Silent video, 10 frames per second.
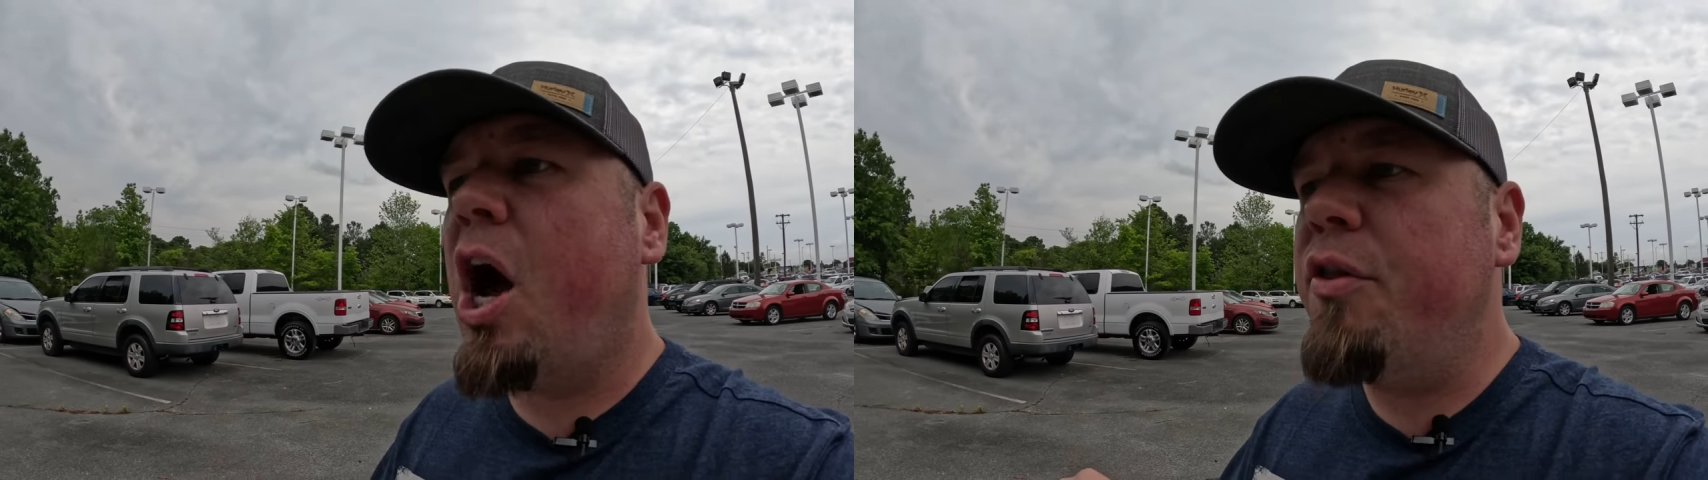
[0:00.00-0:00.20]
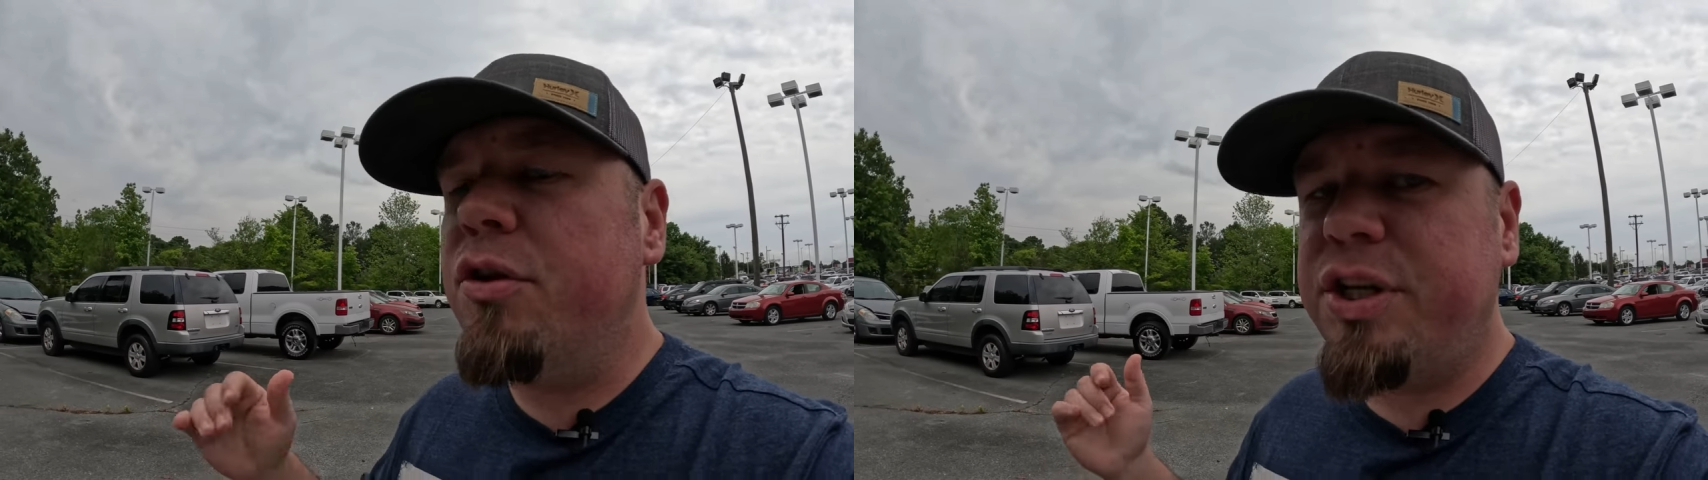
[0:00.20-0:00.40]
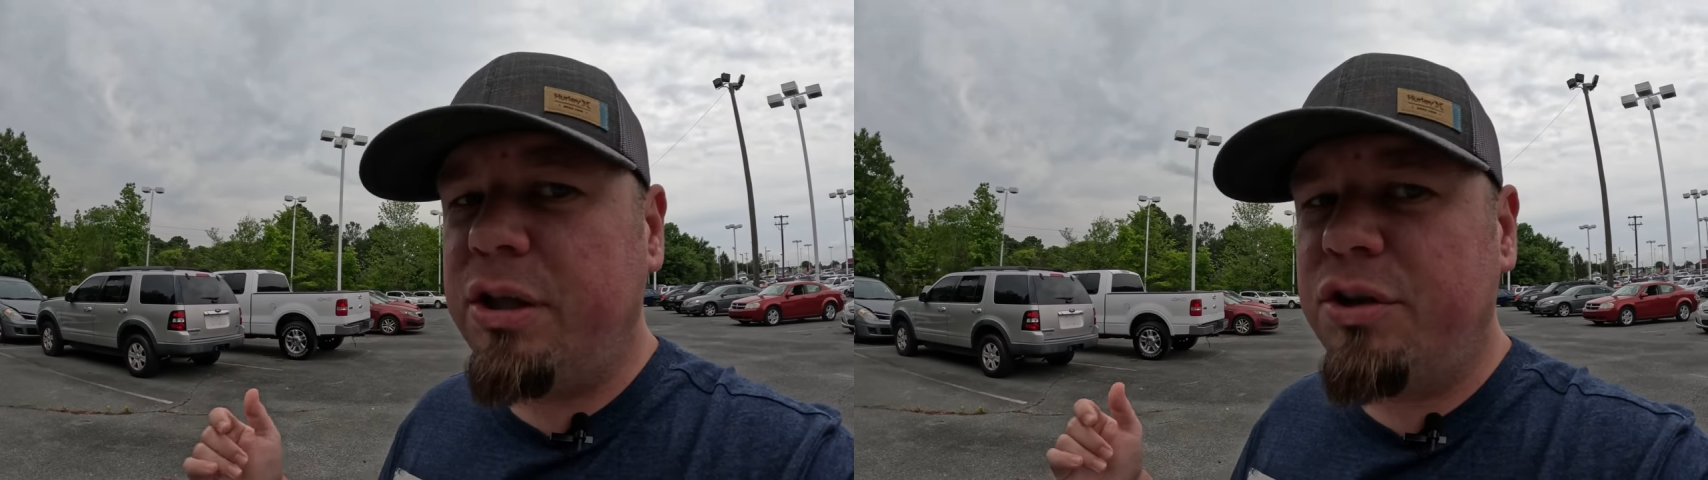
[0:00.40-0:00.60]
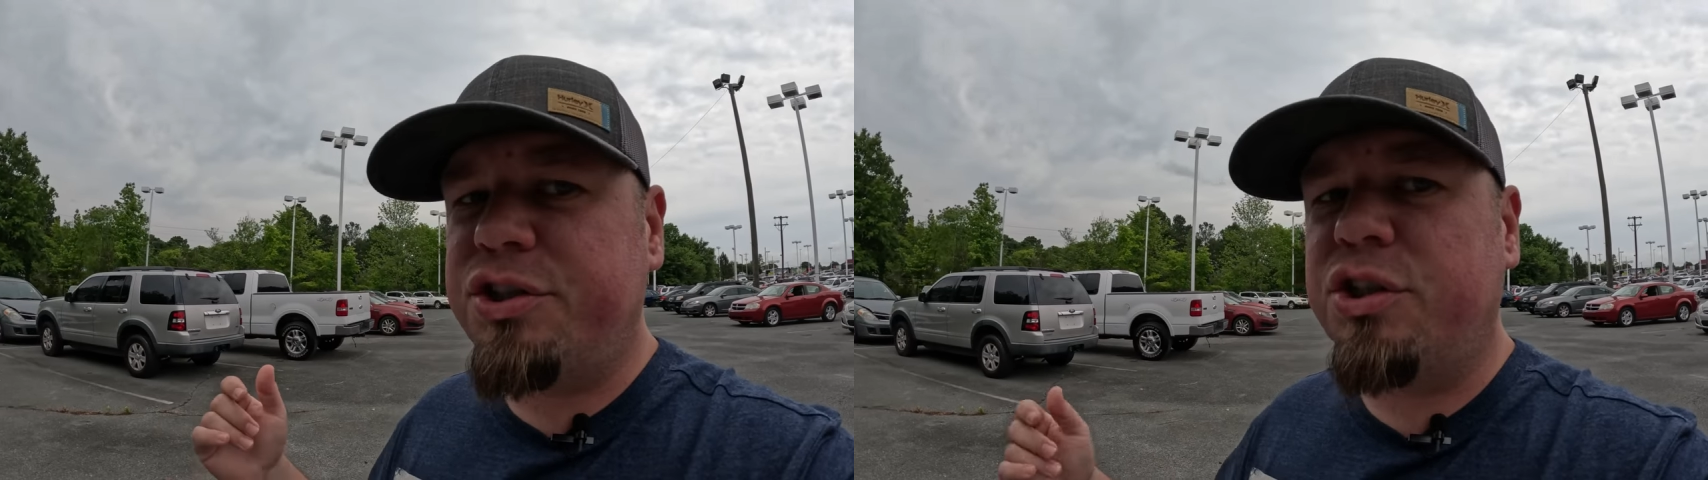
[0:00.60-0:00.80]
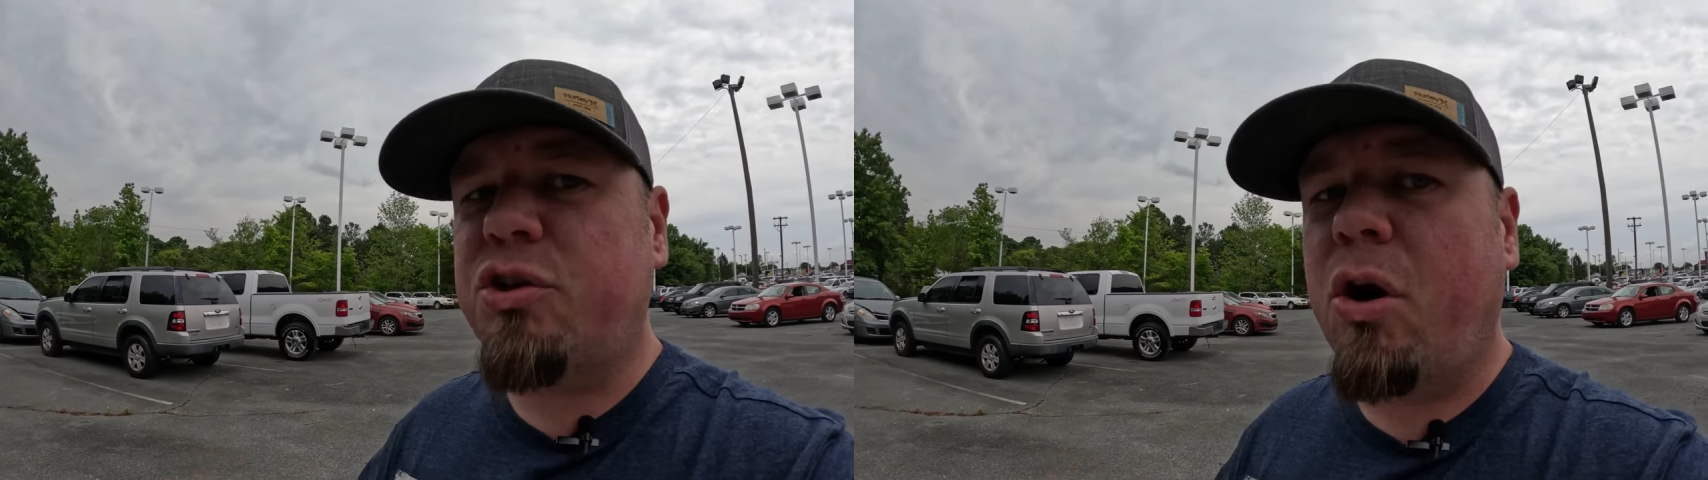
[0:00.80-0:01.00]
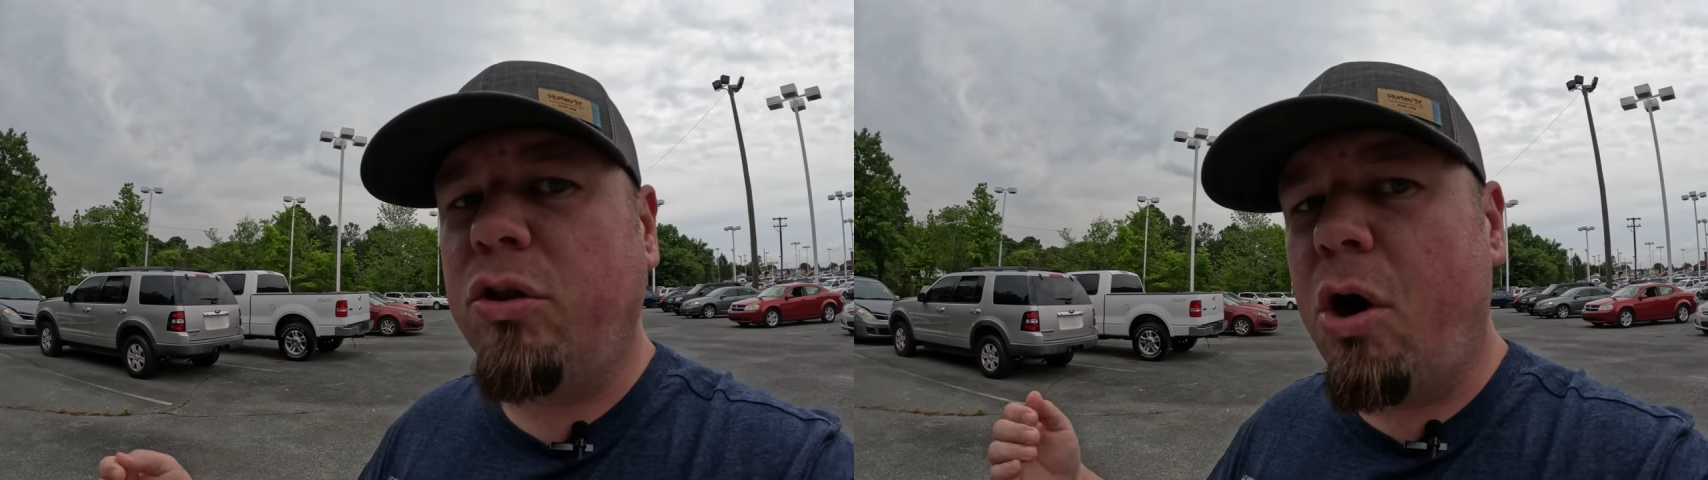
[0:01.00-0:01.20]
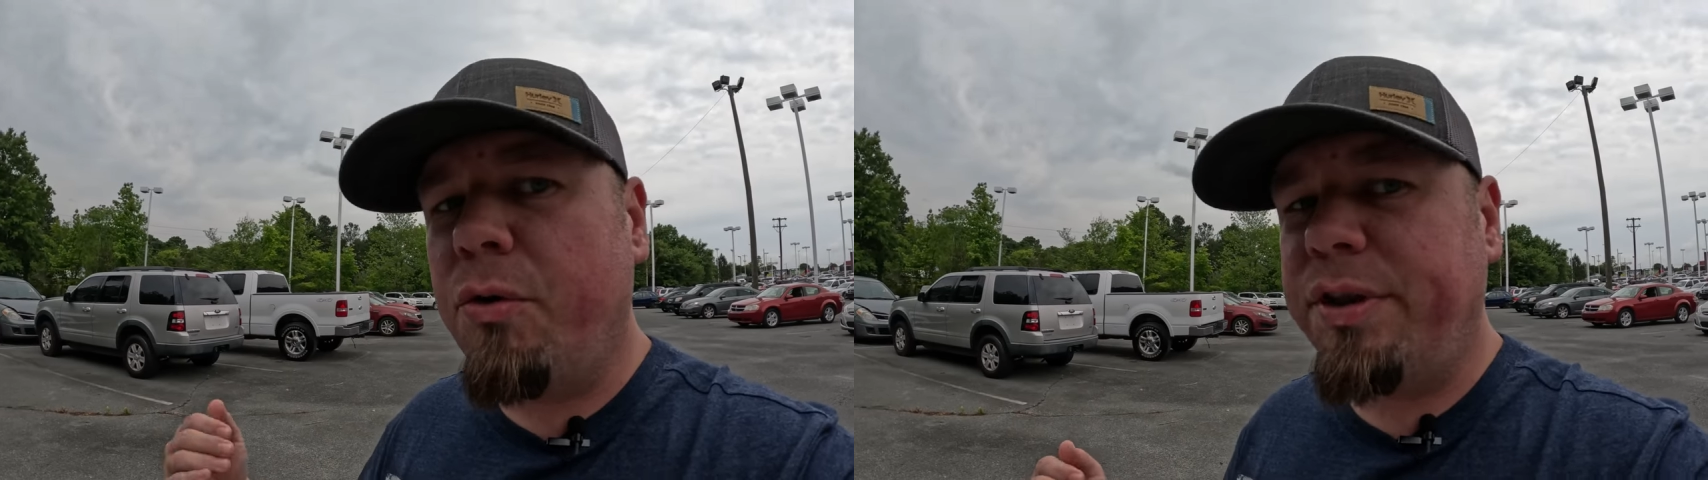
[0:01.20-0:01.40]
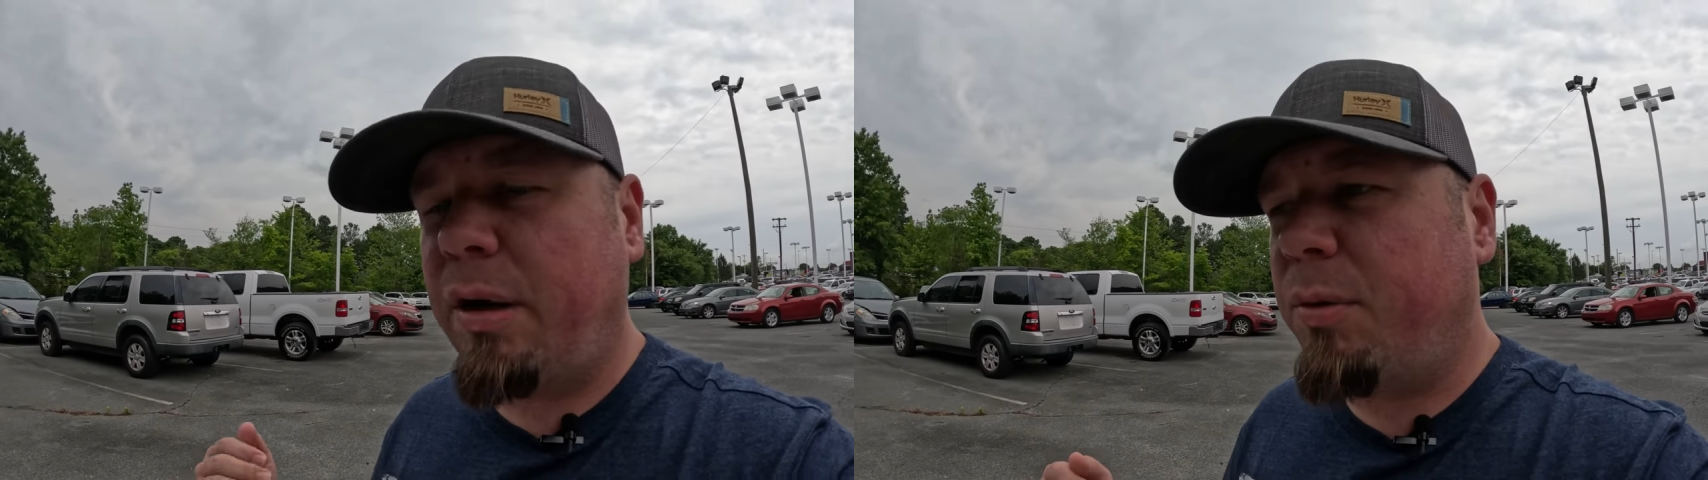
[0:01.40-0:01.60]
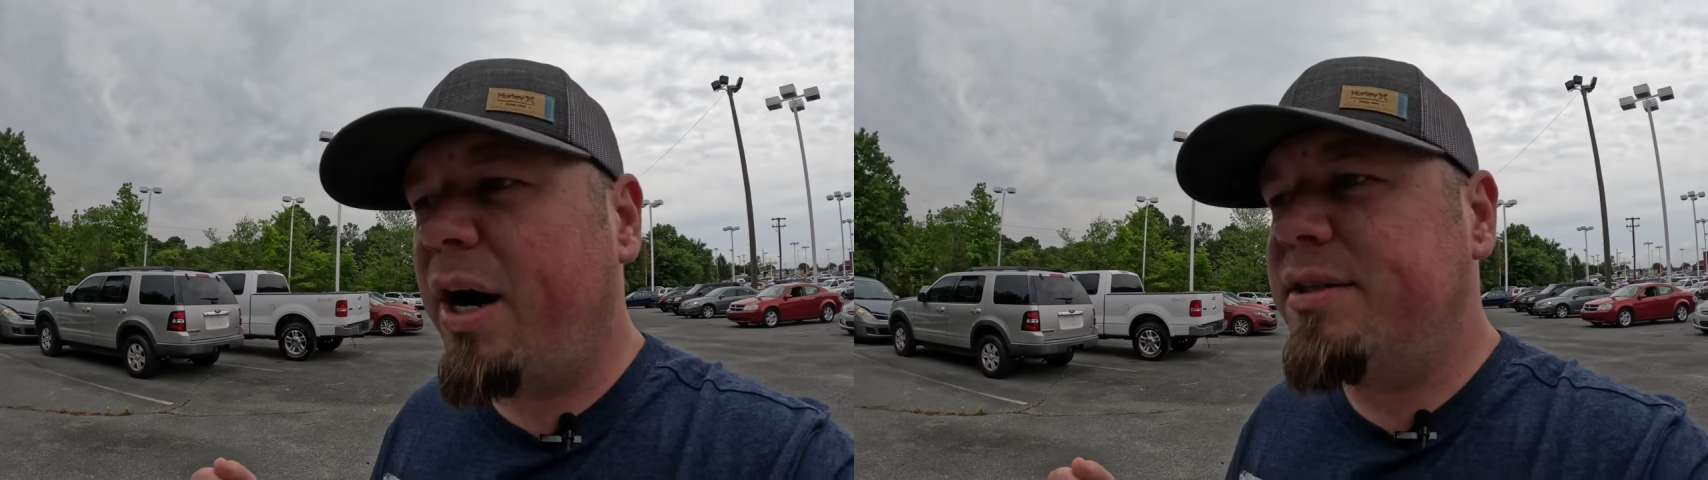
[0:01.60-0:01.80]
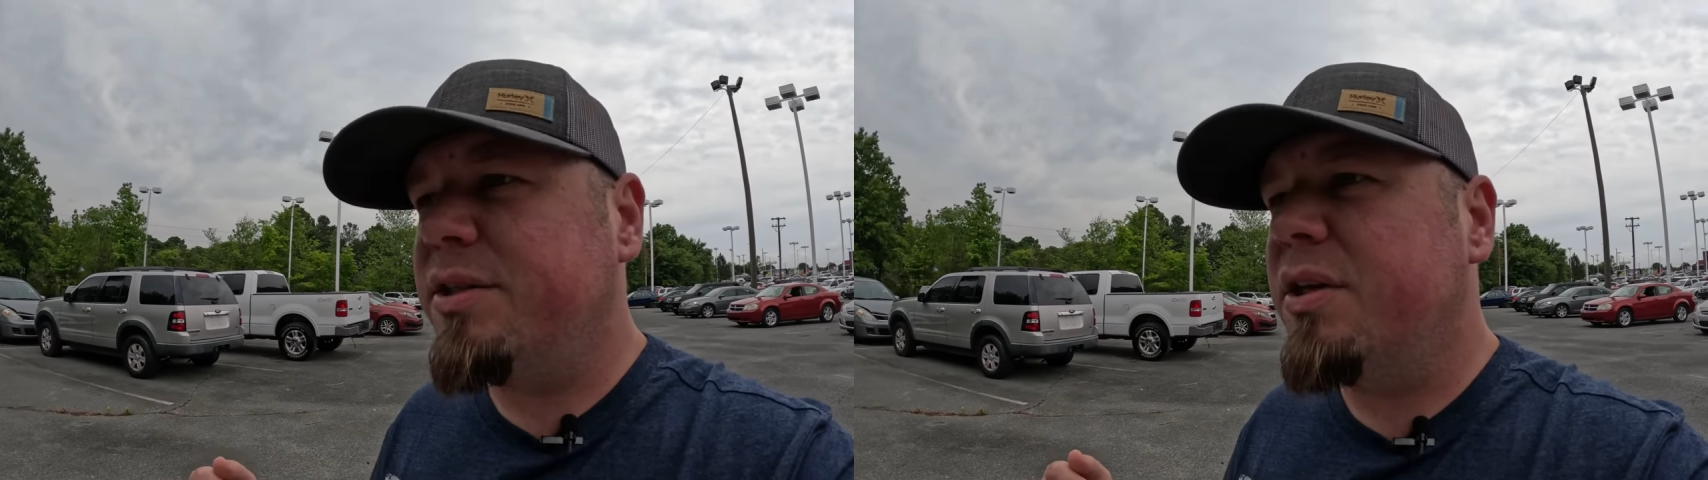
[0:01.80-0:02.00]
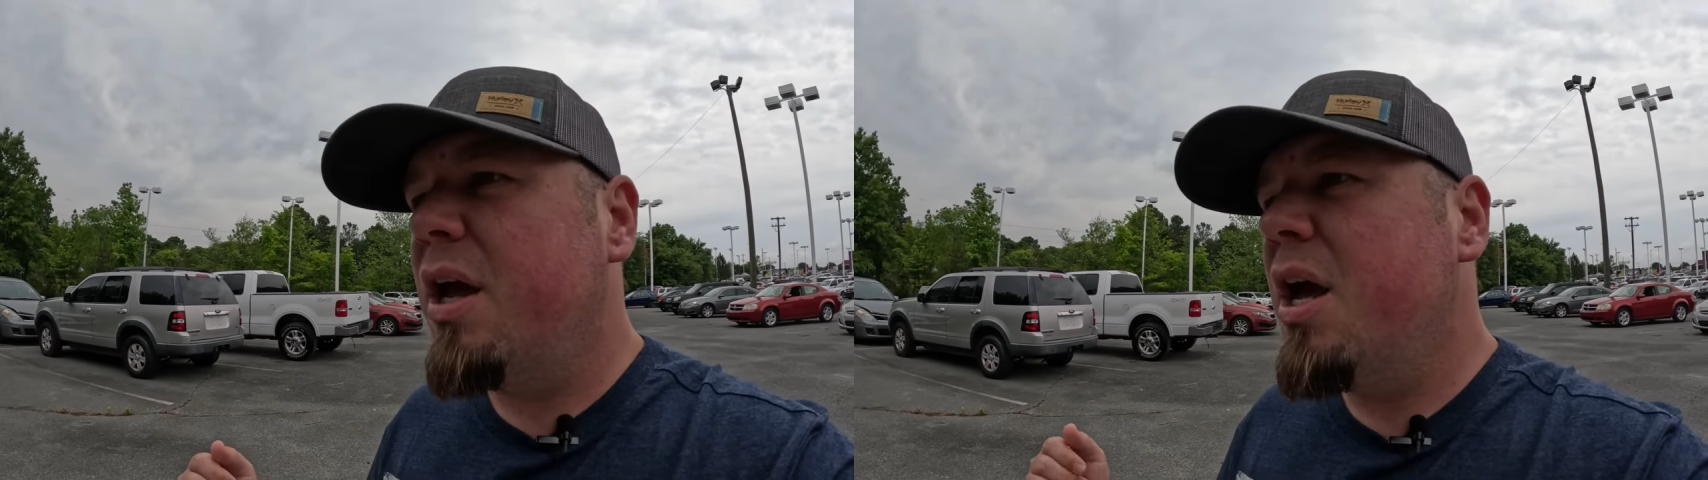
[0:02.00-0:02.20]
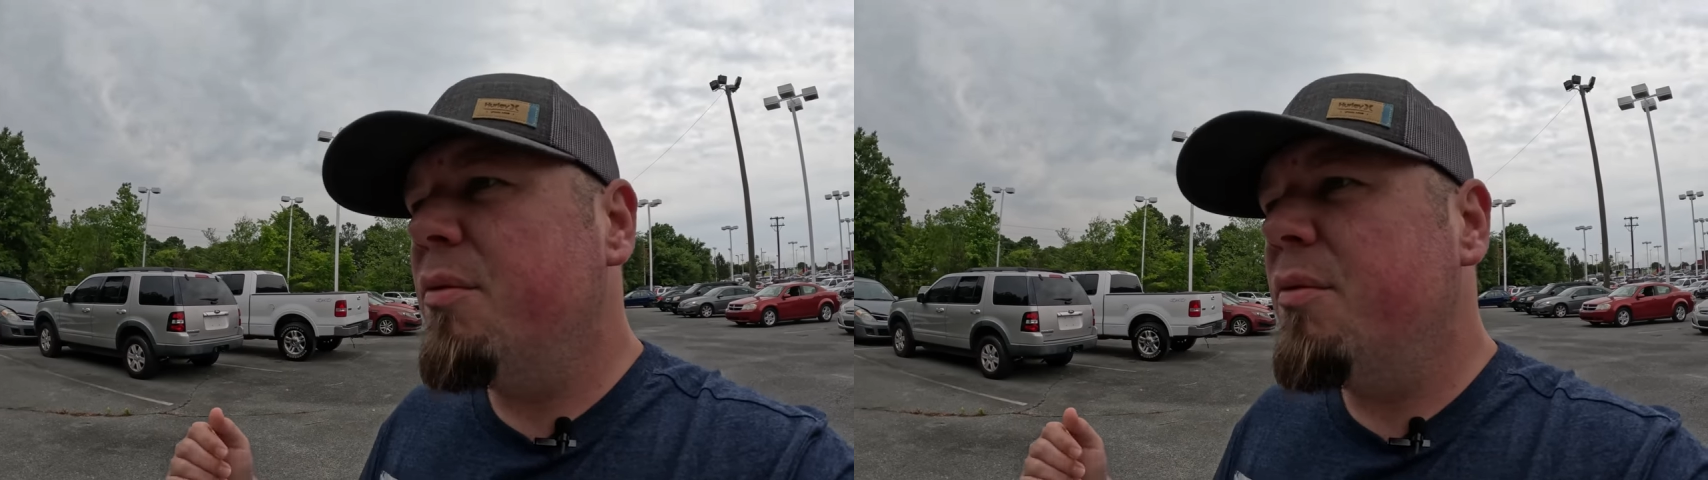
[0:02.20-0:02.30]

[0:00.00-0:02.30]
other dealers to start lowering their prices